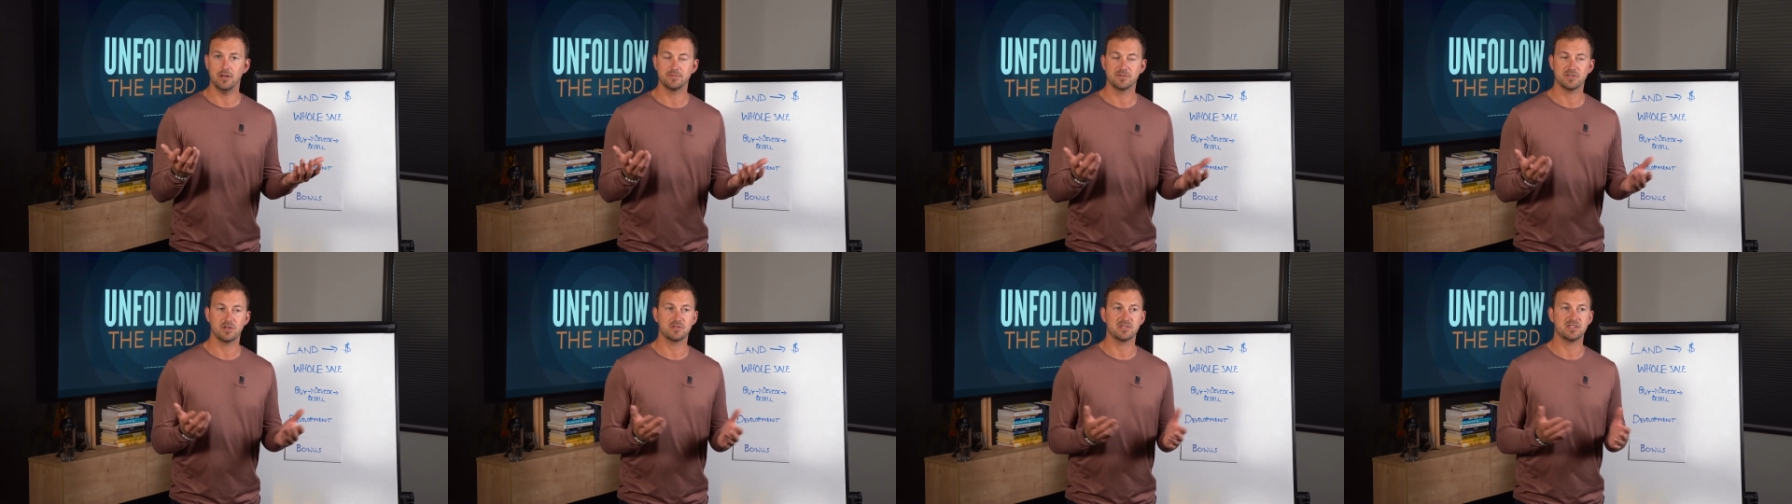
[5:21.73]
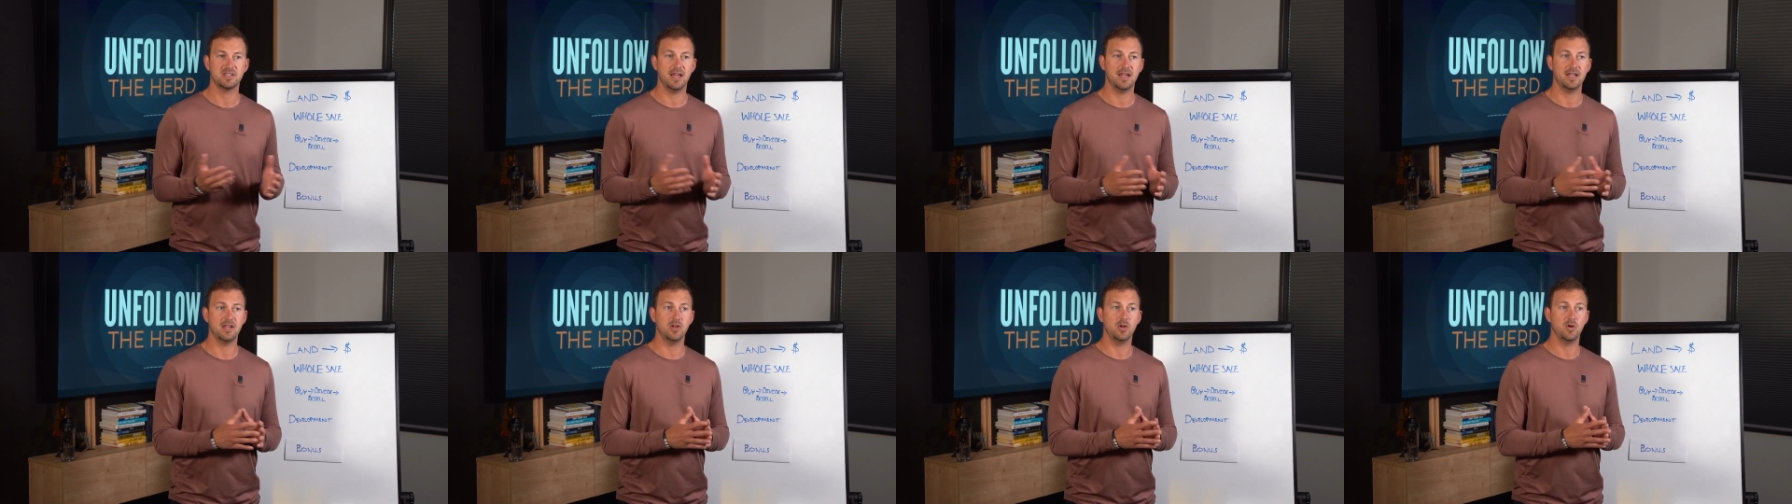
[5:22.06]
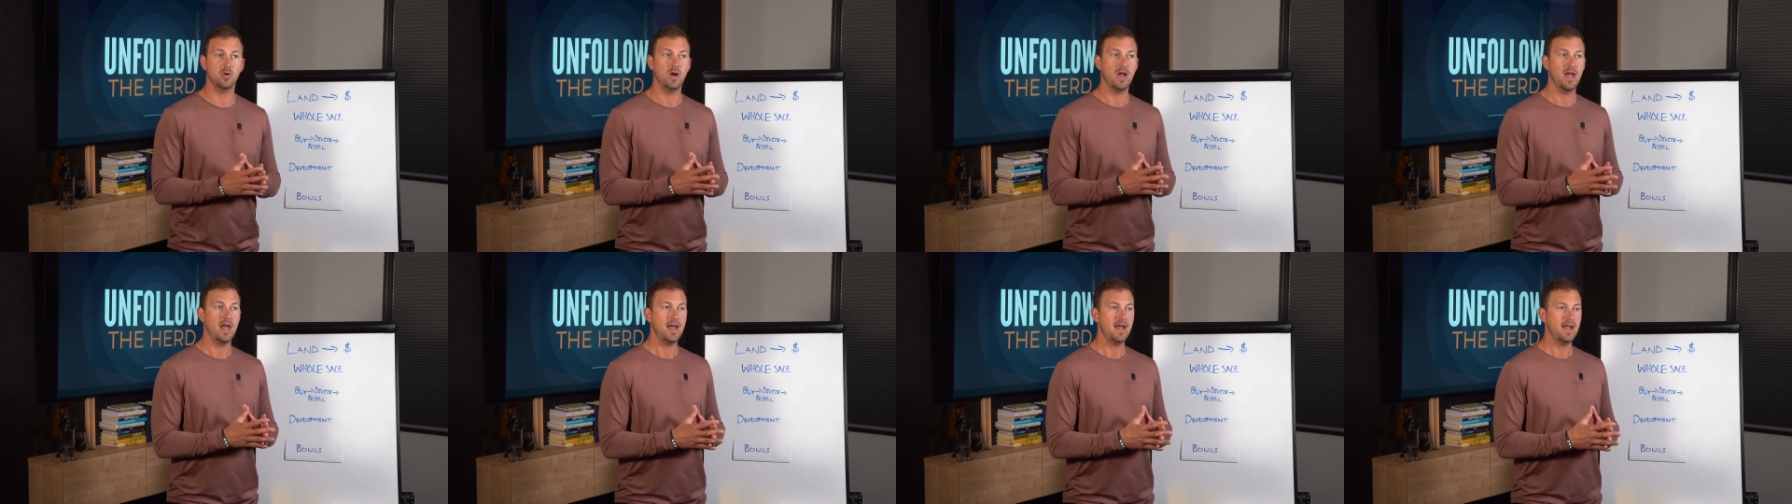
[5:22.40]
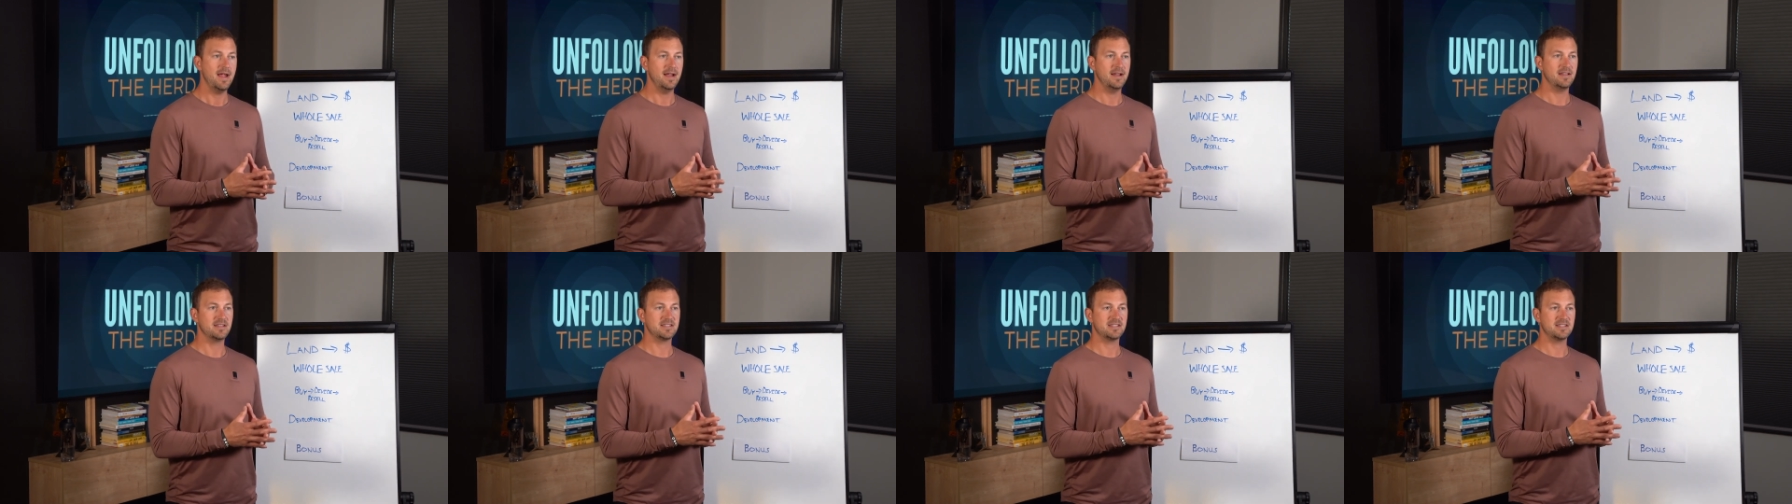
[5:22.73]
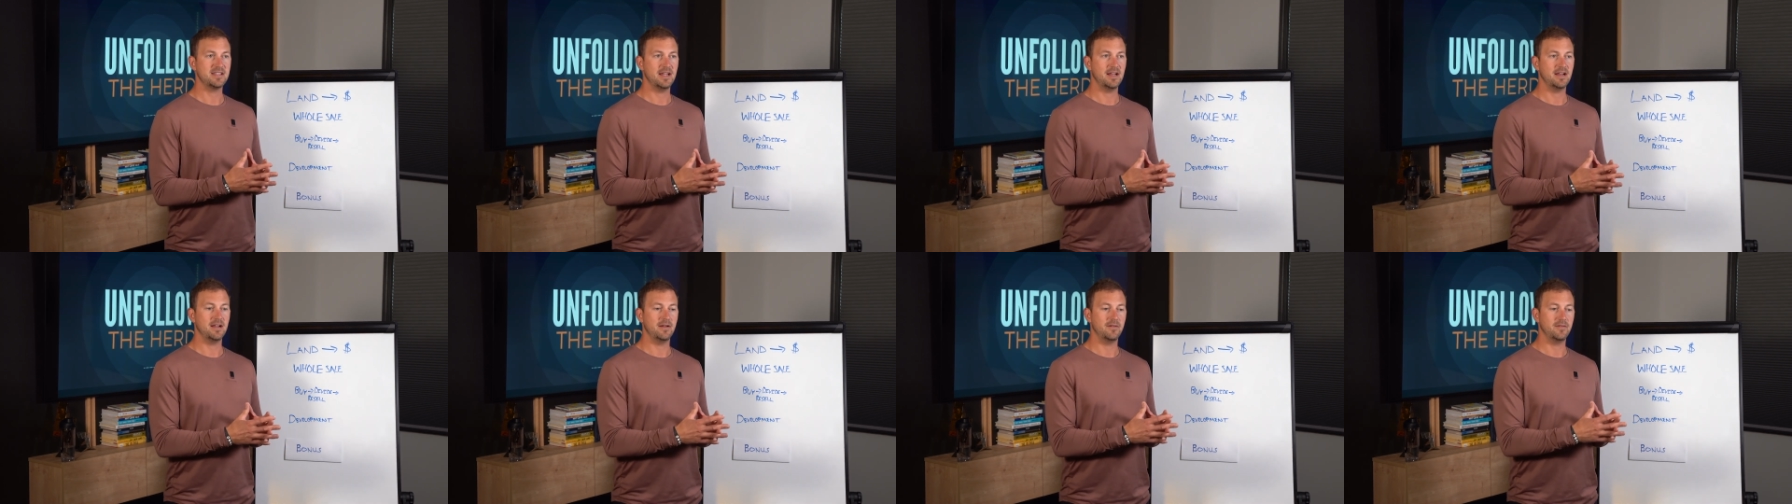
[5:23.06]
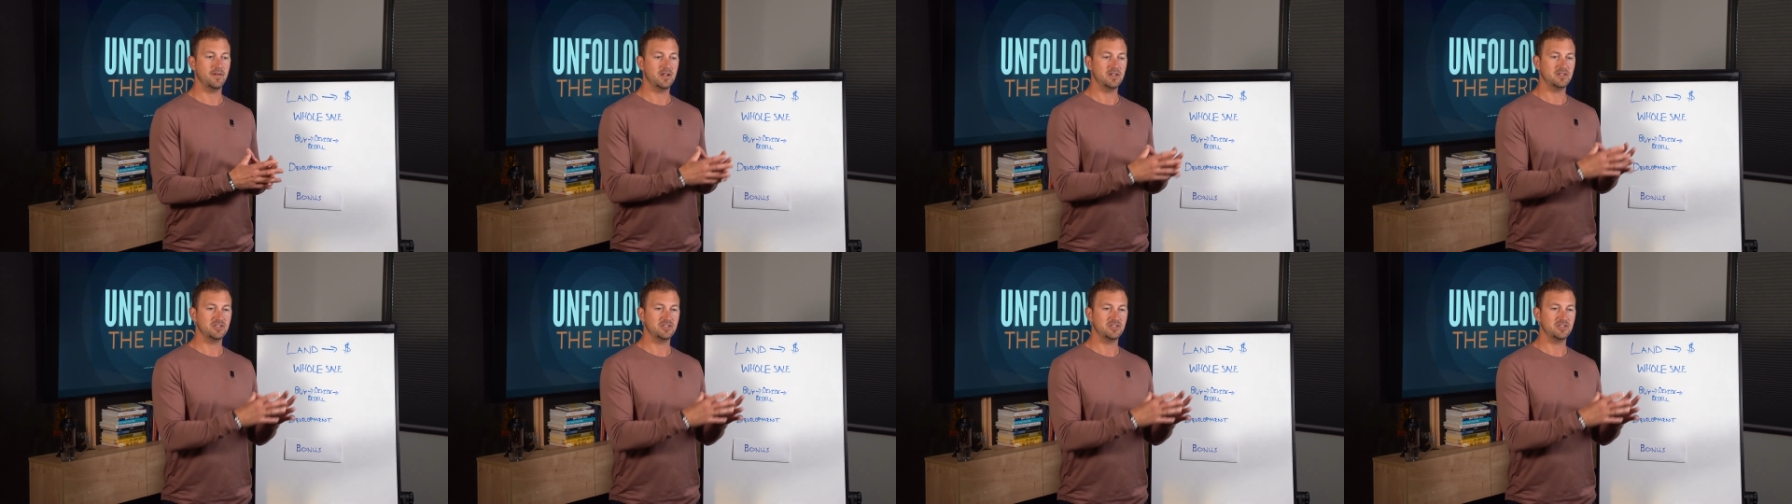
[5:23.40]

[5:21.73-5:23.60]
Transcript: So say you, instead of